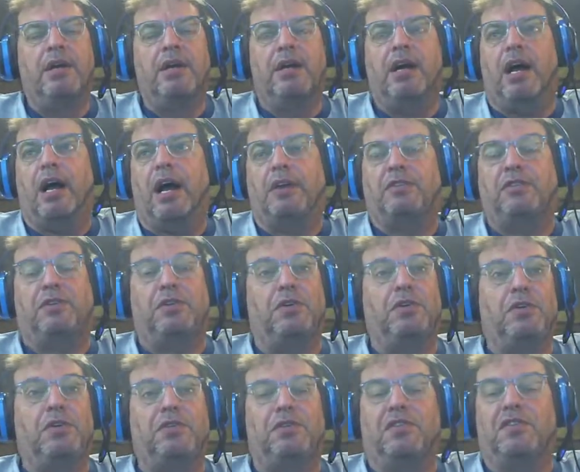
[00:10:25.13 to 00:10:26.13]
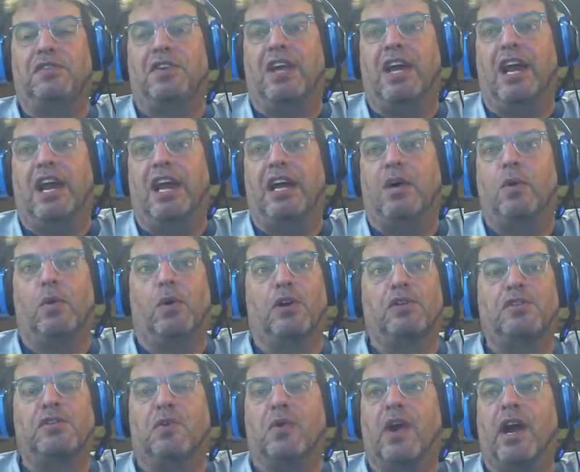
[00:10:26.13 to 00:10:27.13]
I still use it today. It
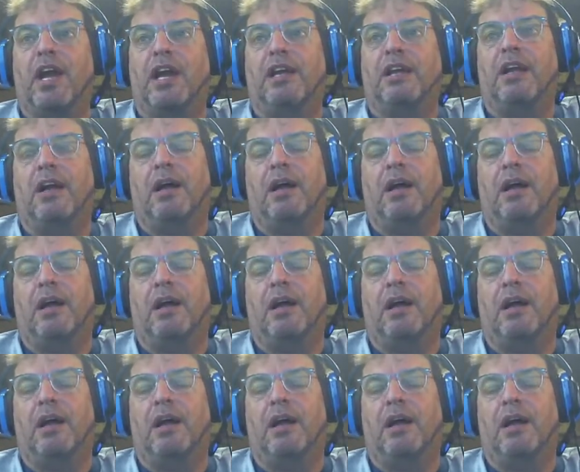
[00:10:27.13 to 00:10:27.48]
works great.